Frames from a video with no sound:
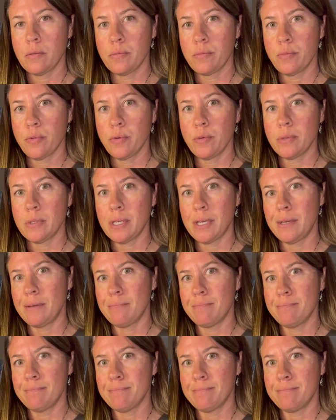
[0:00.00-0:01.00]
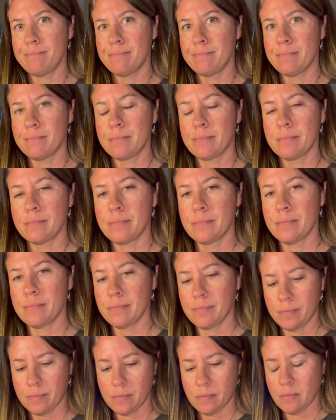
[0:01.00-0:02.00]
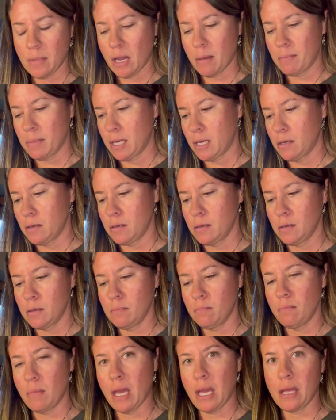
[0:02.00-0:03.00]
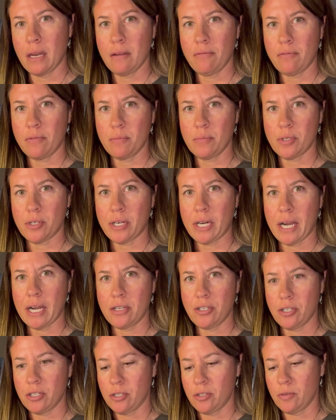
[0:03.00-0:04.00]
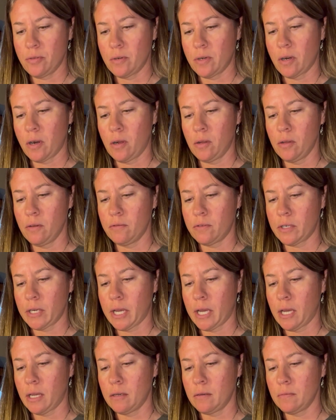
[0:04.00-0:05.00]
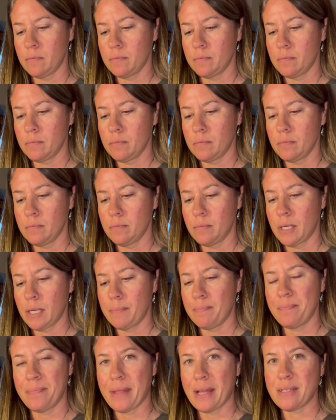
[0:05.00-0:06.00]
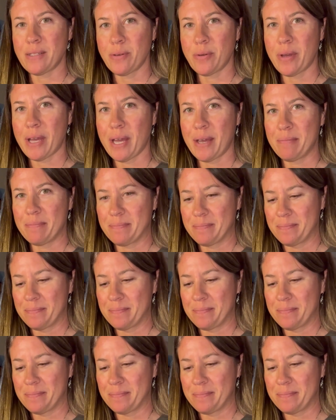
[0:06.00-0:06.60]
We'll see. Might be making it from scratch and doing it all over again, but that's okay.